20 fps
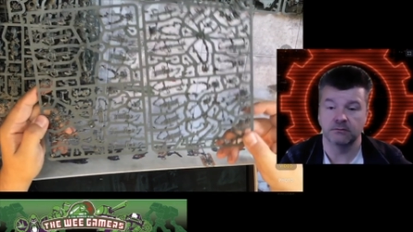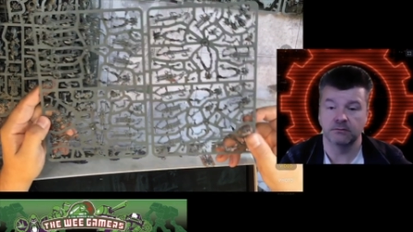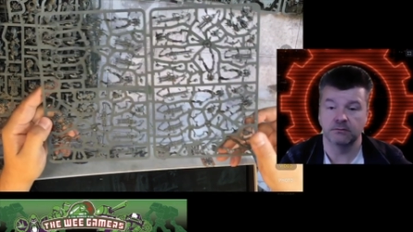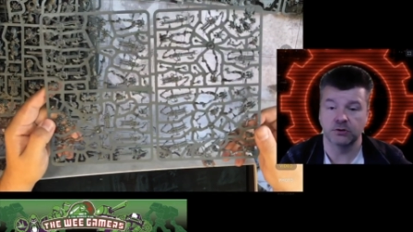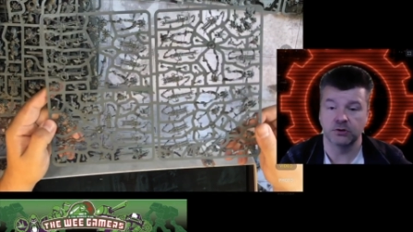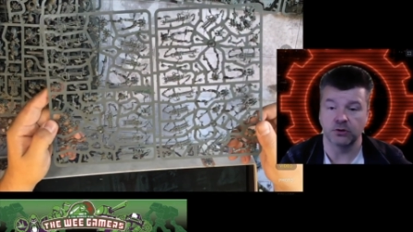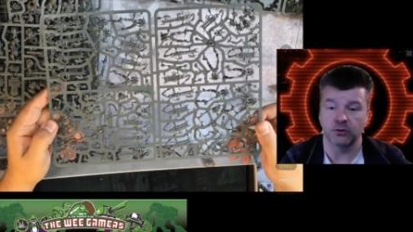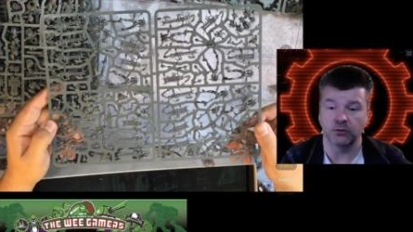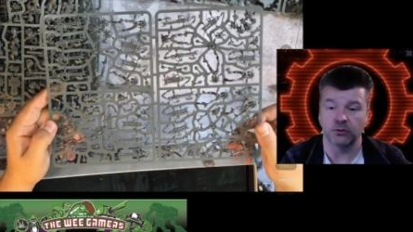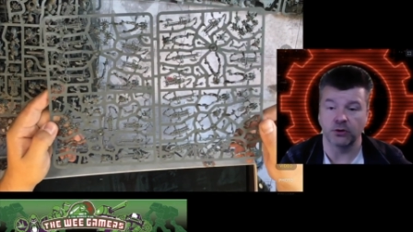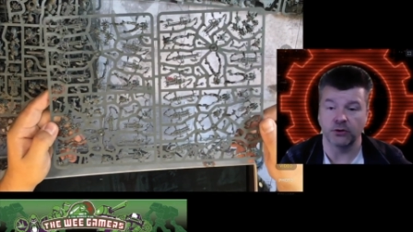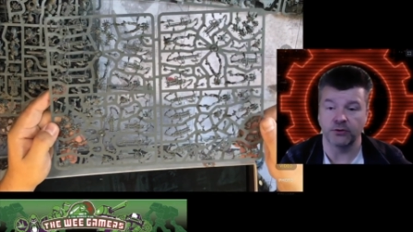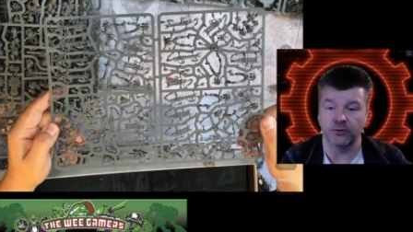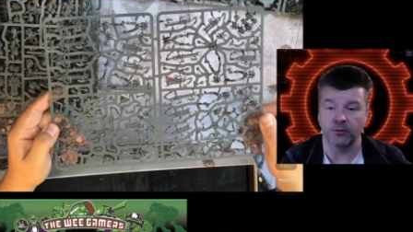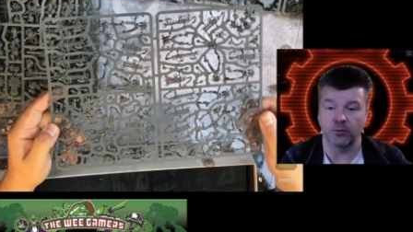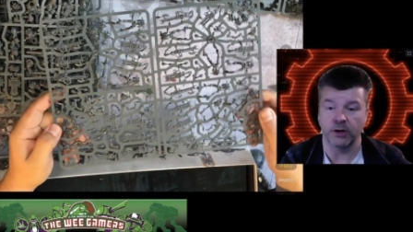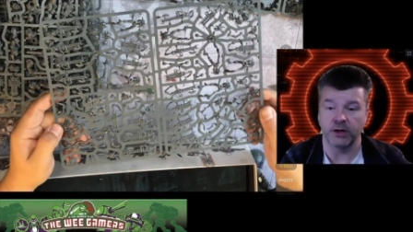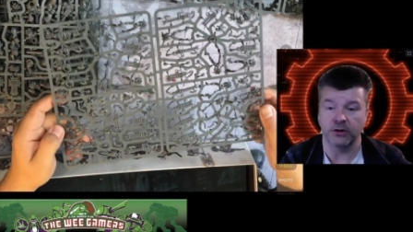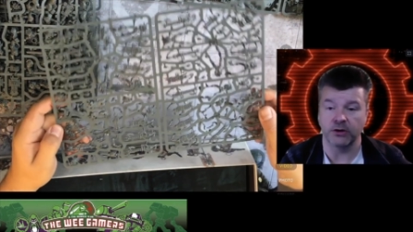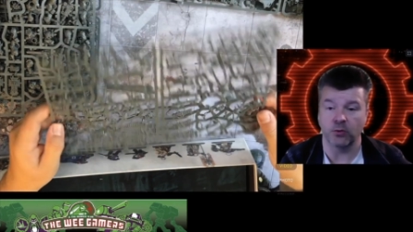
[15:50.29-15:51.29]
So nothing
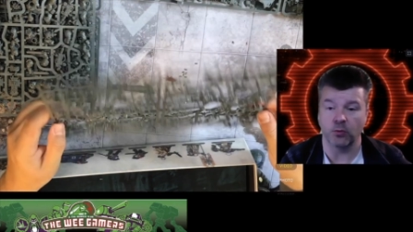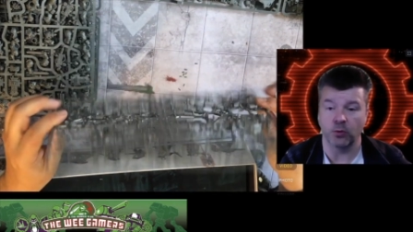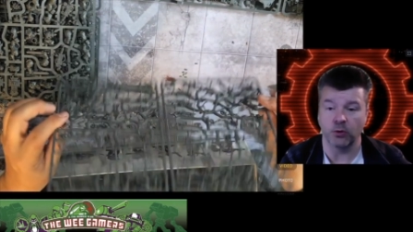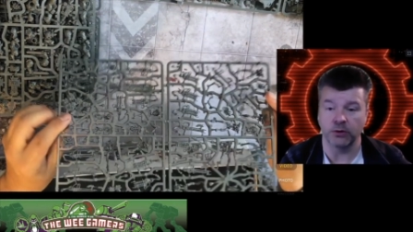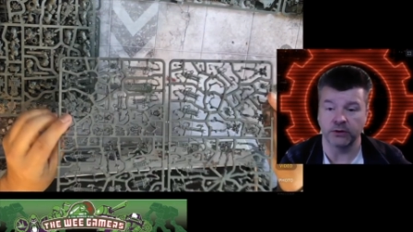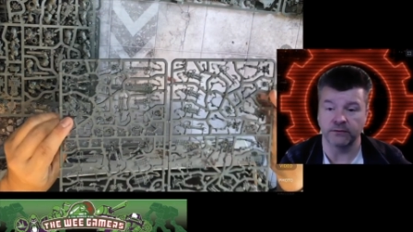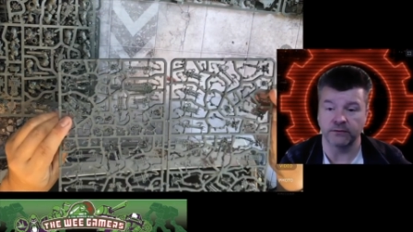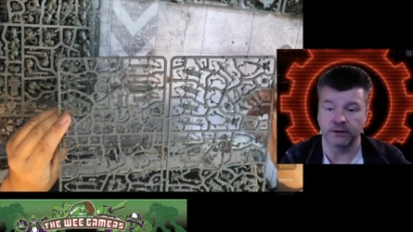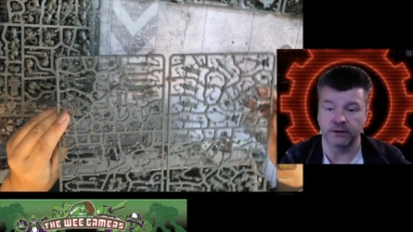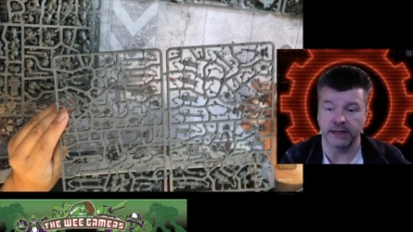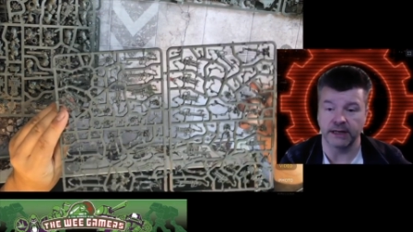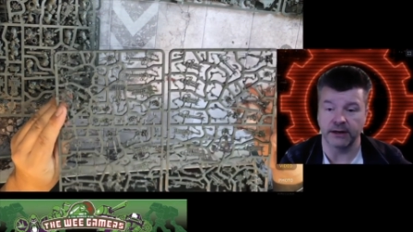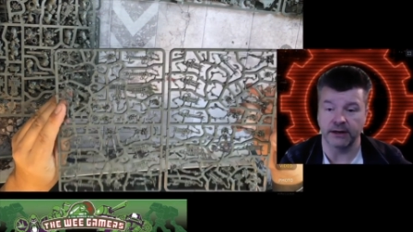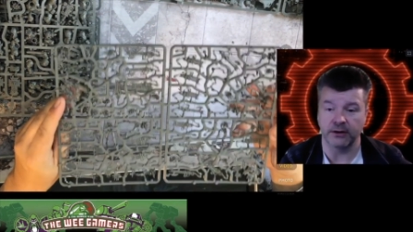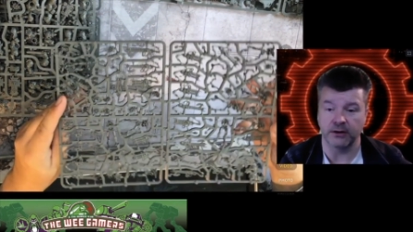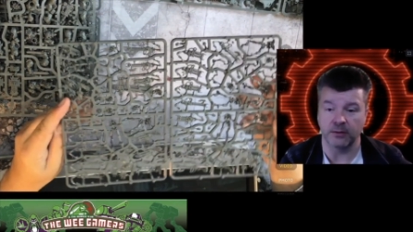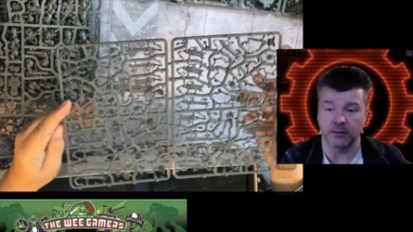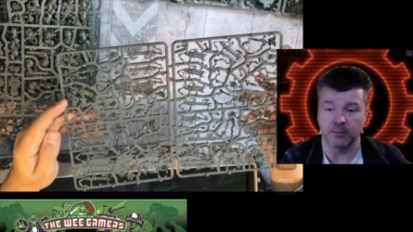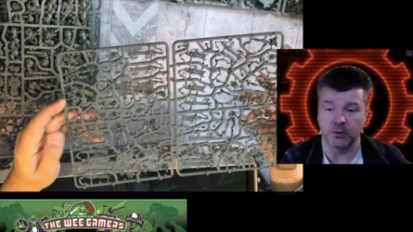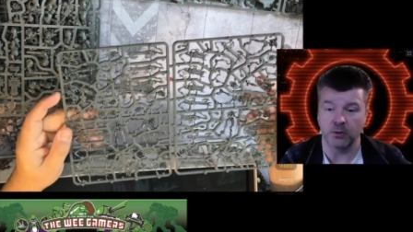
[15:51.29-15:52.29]
weird or wonderful there to
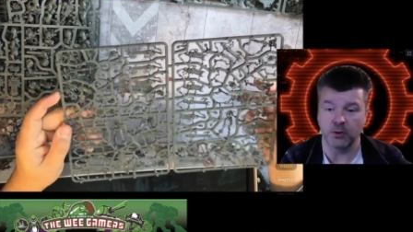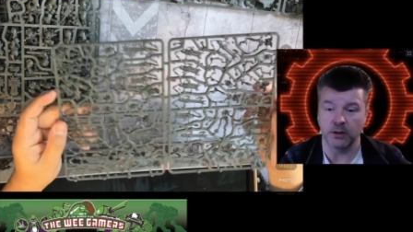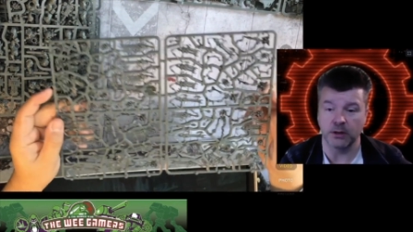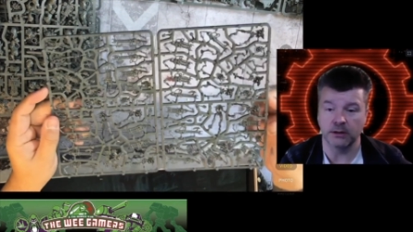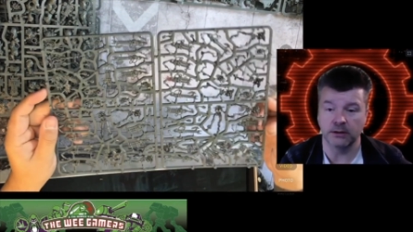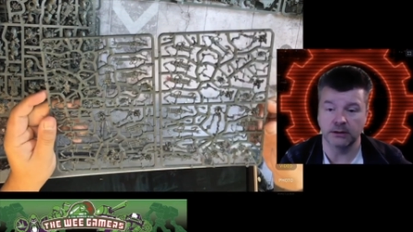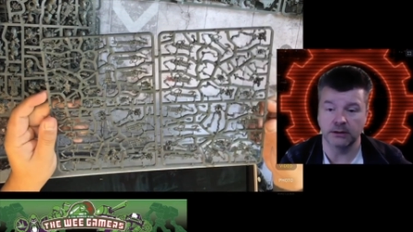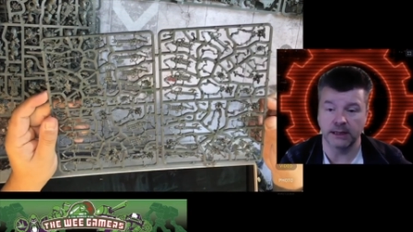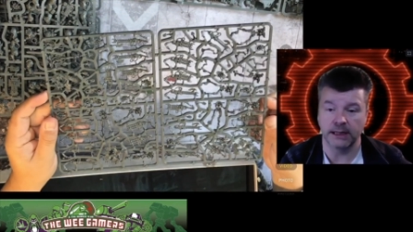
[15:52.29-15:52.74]
report